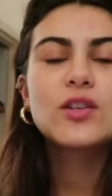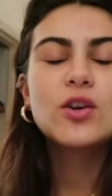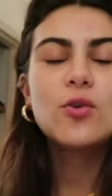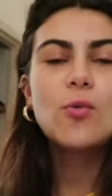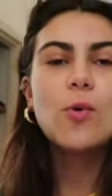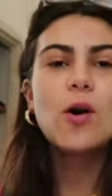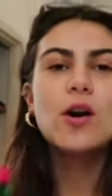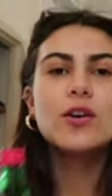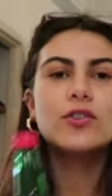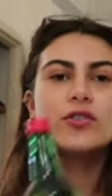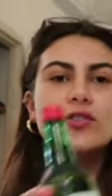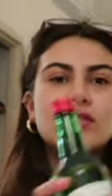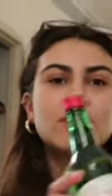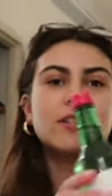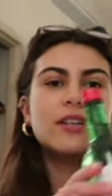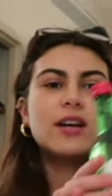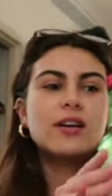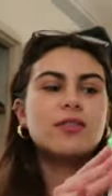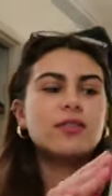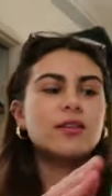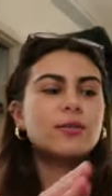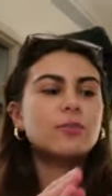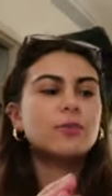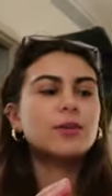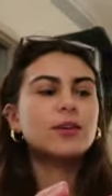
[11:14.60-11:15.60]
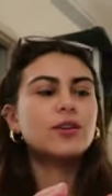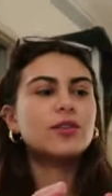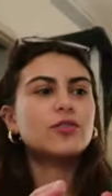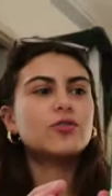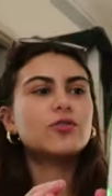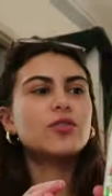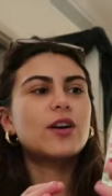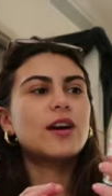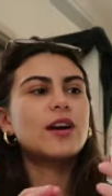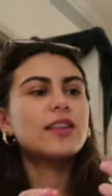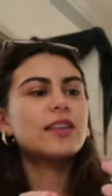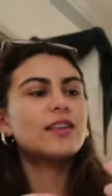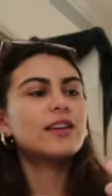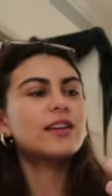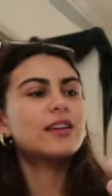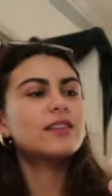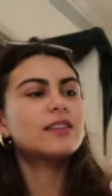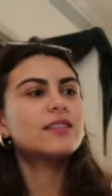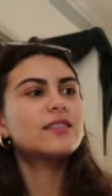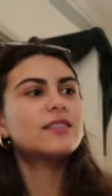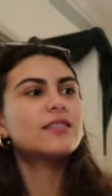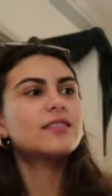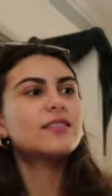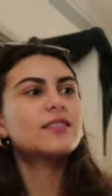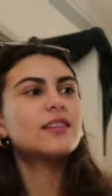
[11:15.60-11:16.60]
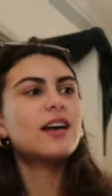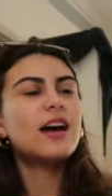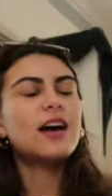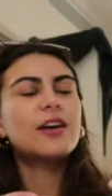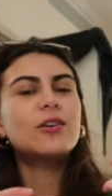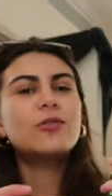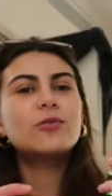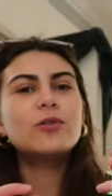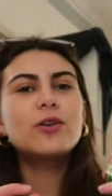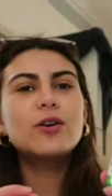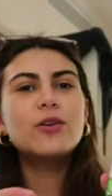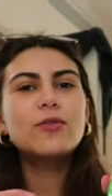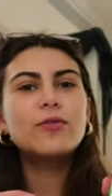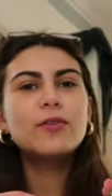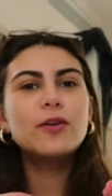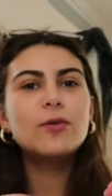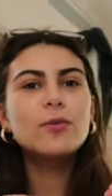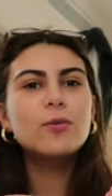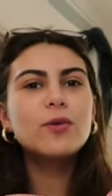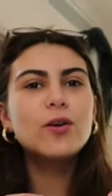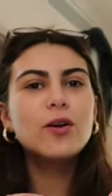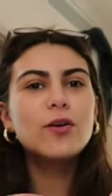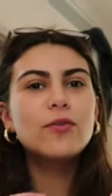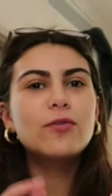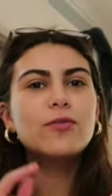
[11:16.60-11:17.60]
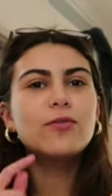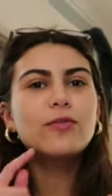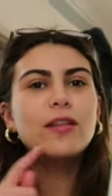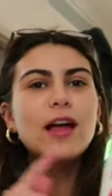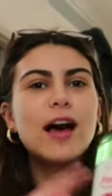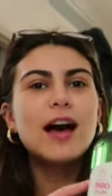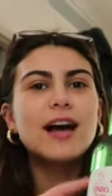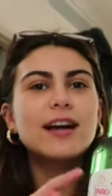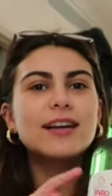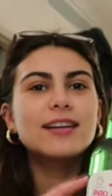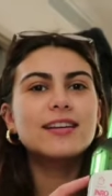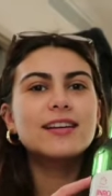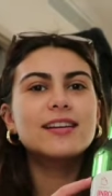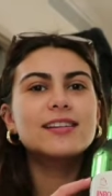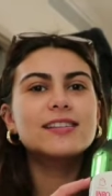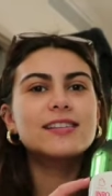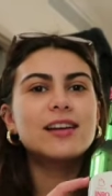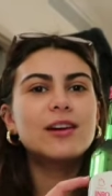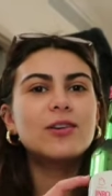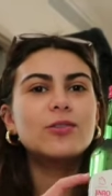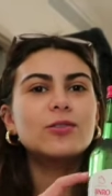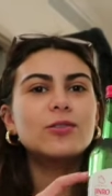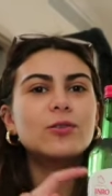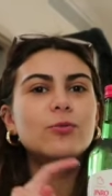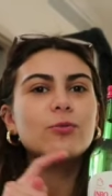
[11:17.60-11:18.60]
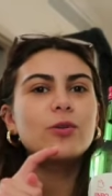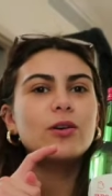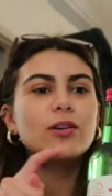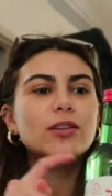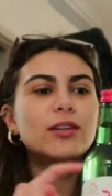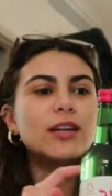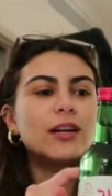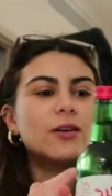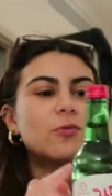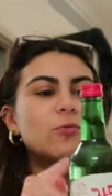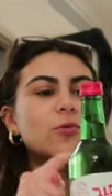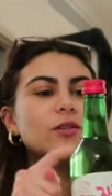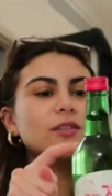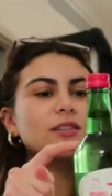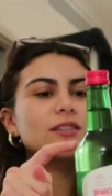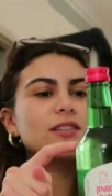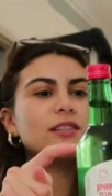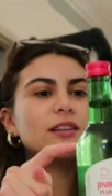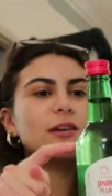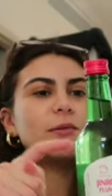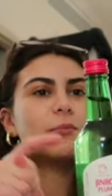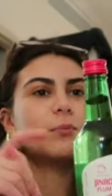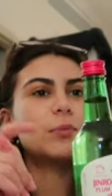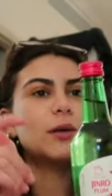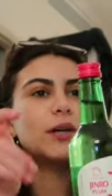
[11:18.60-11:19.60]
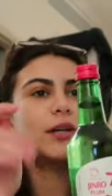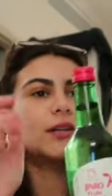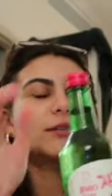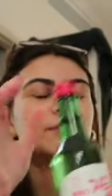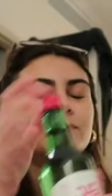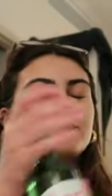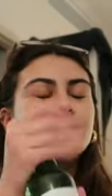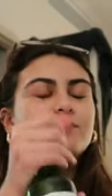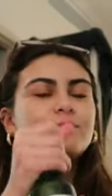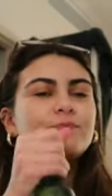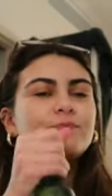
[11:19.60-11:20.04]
to wash it down, I'm gonna try this. I don't know if it will go flat because I only want like one sip, but